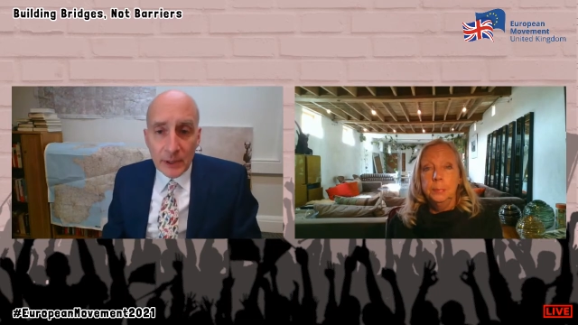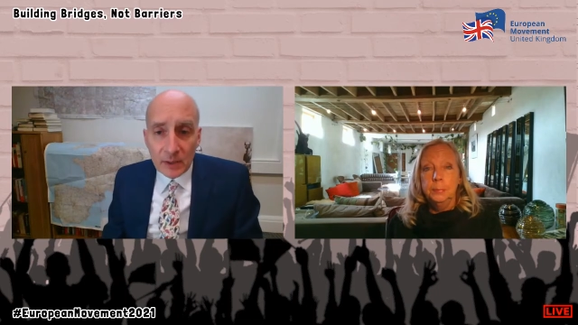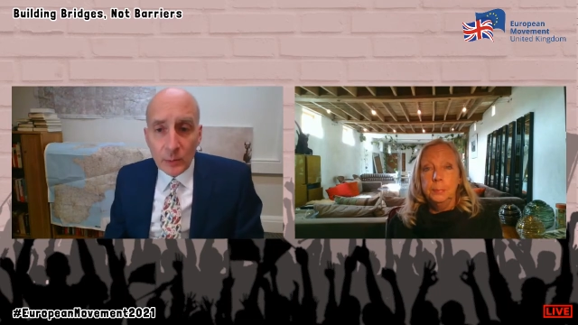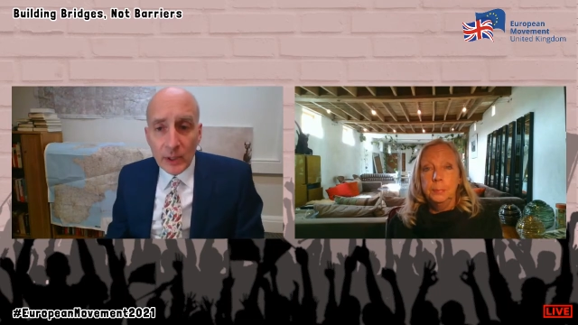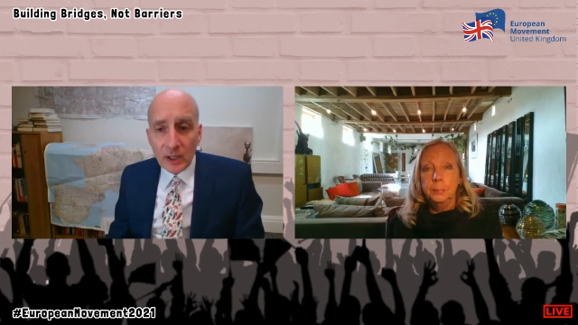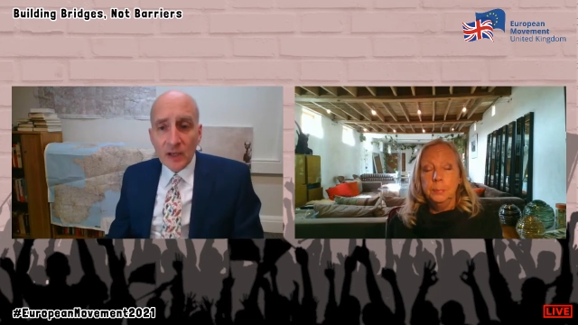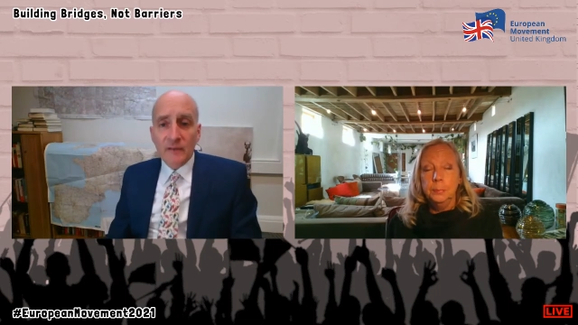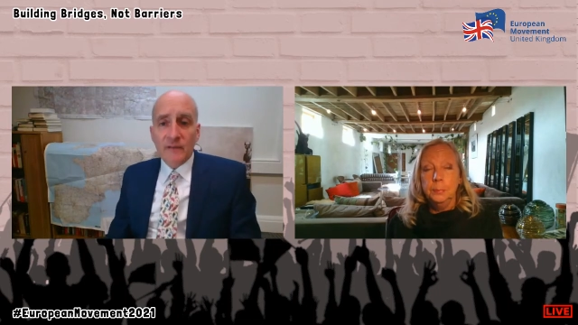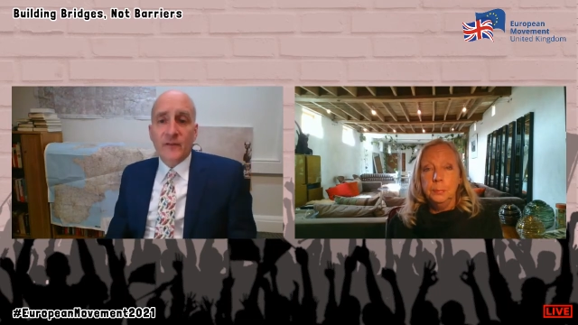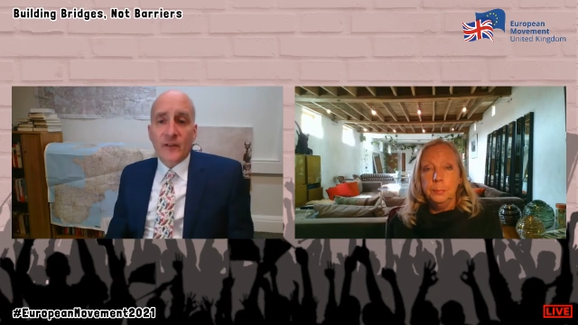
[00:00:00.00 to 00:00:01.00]
Speaker 1: the bit where
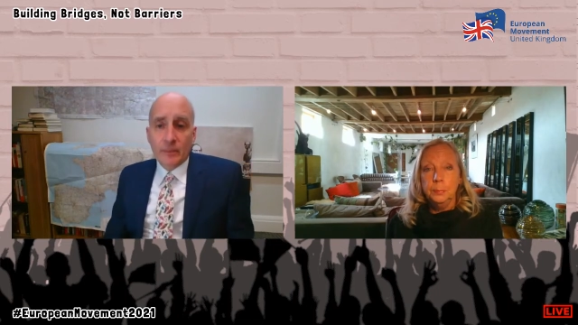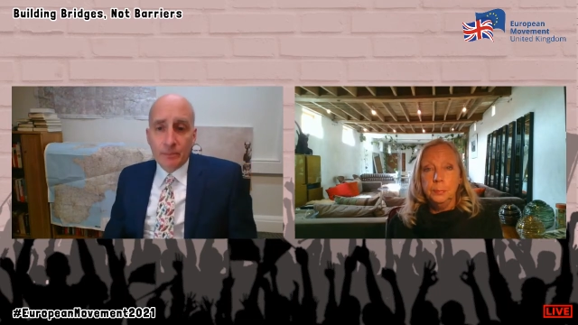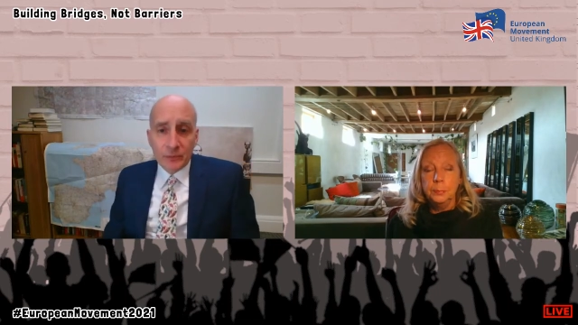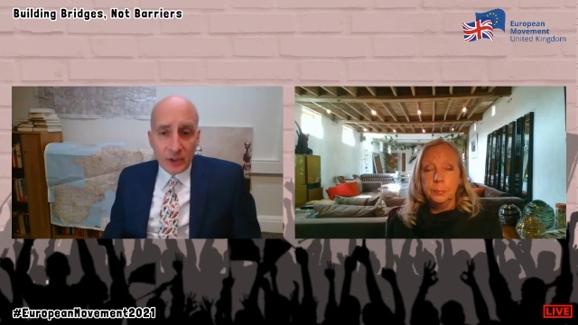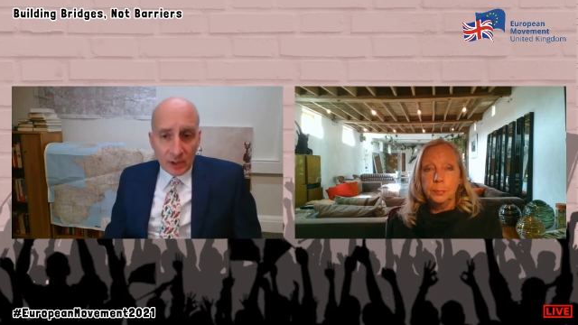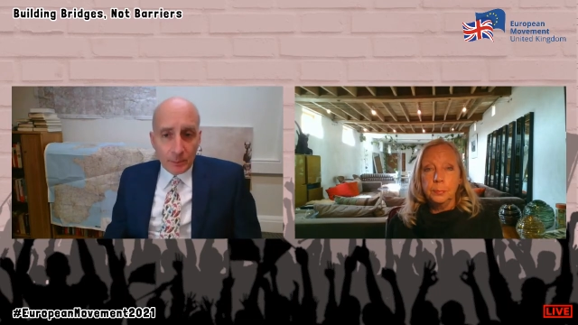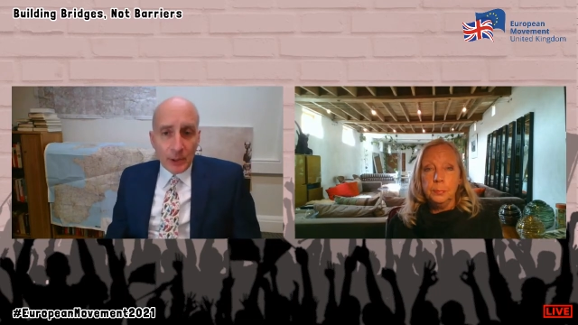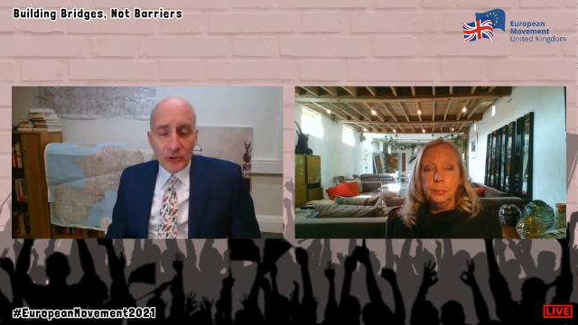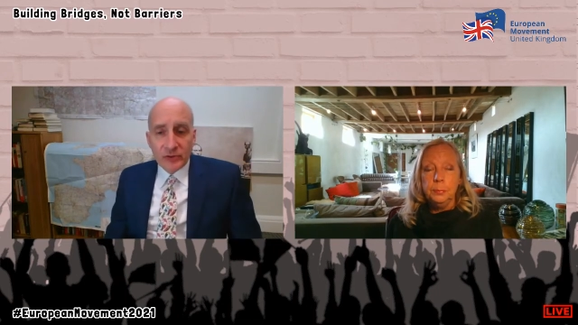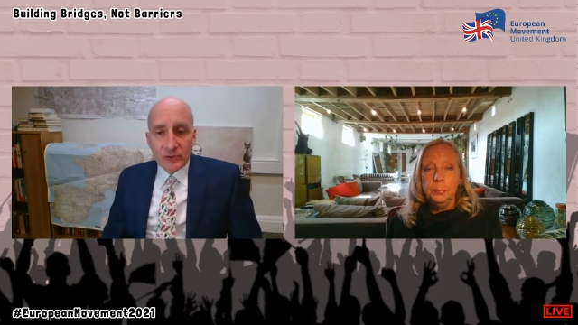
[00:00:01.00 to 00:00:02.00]
of um,
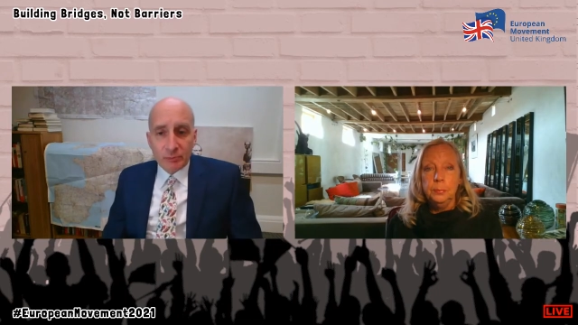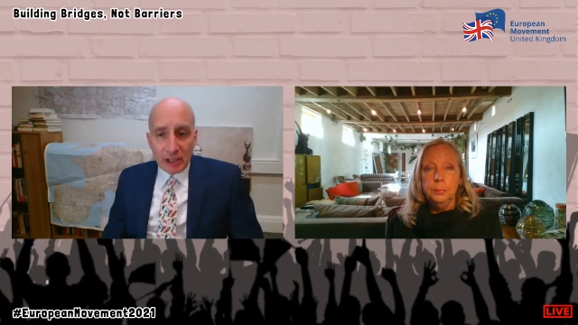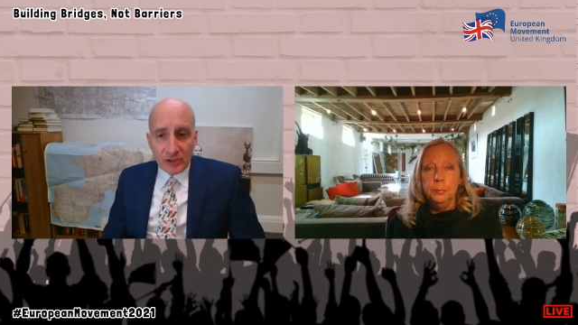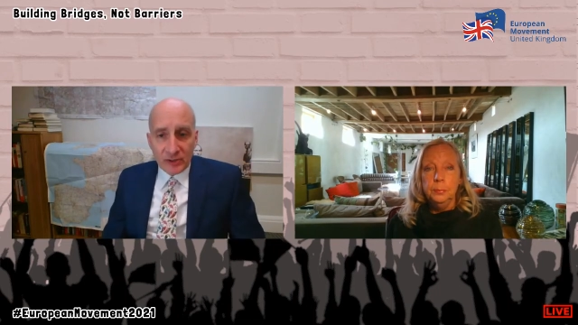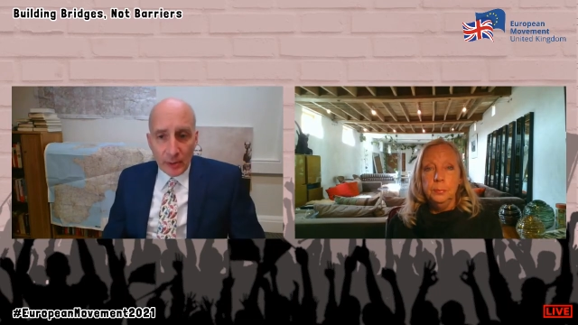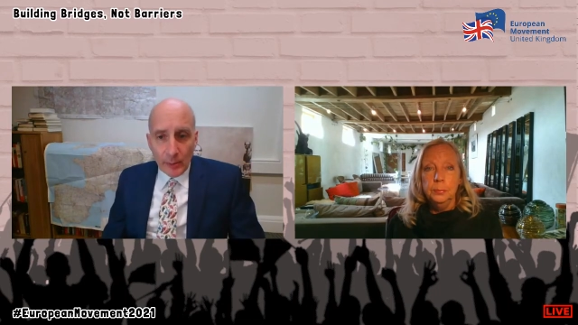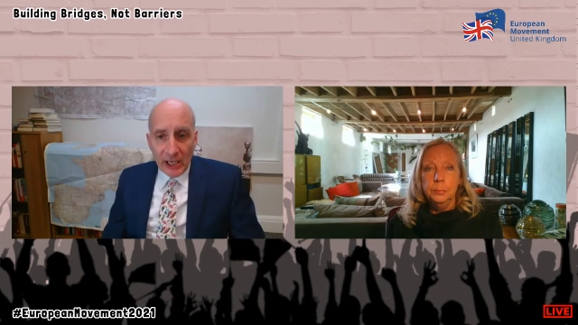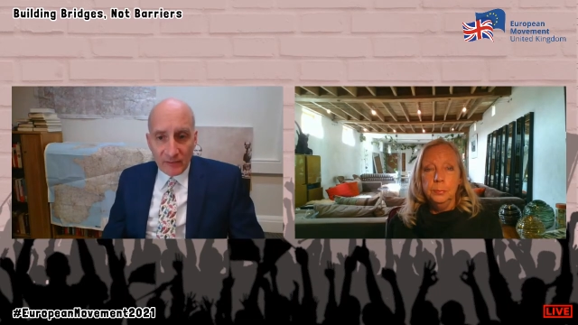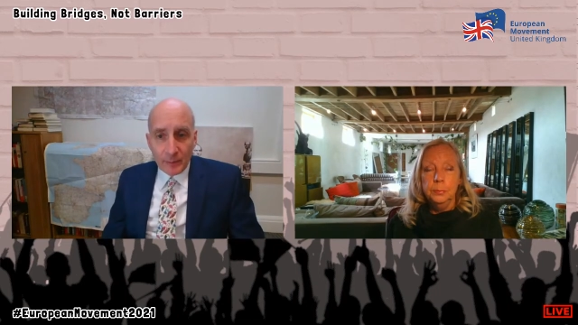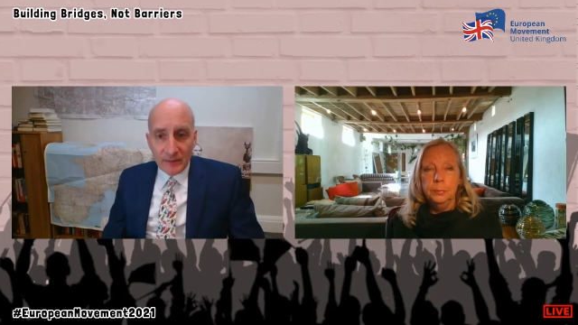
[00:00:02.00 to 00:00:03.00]
post Brexit where
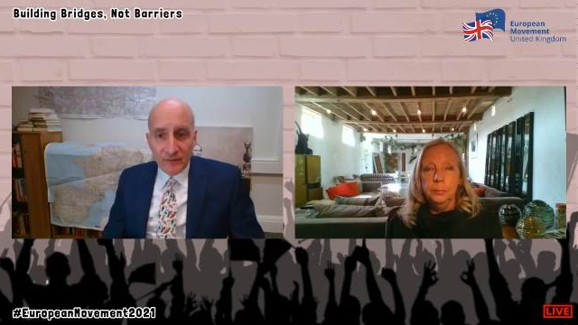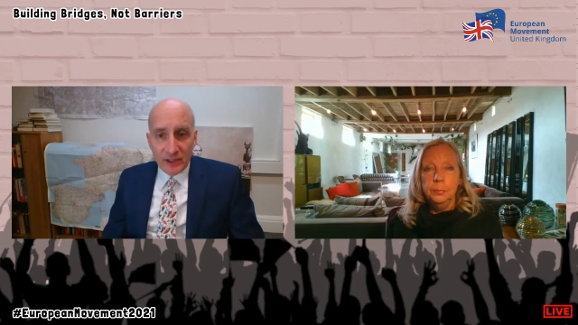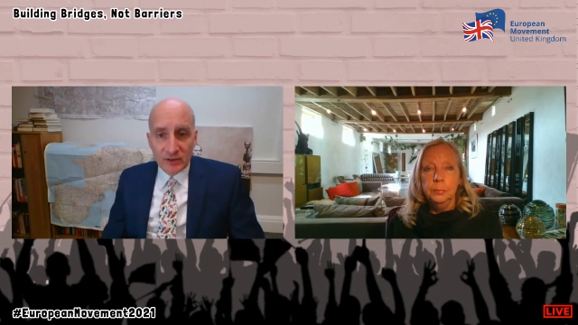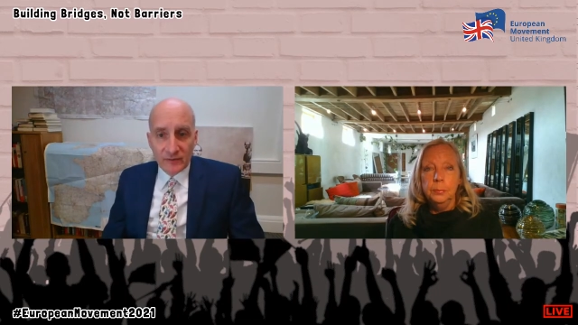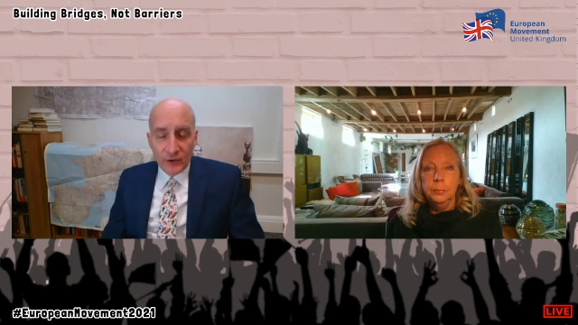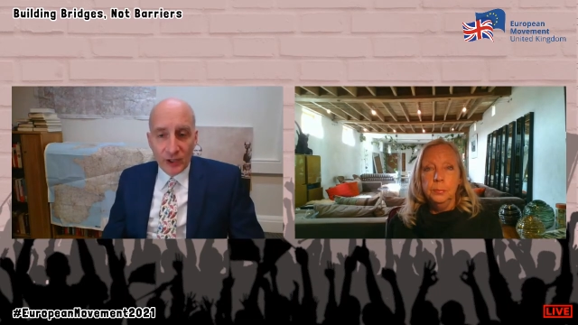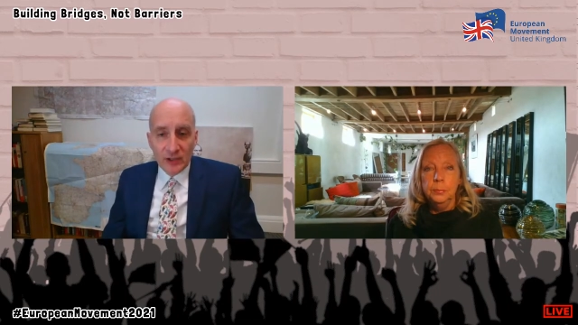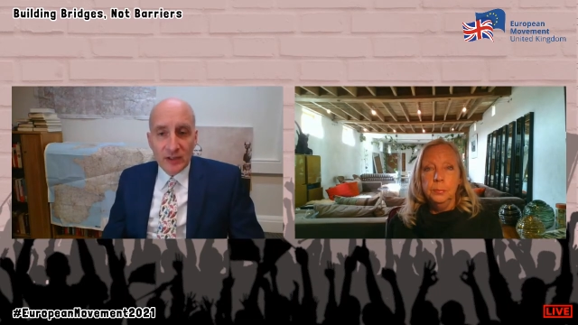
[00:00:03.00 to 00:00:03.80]
we have been fleet of foot.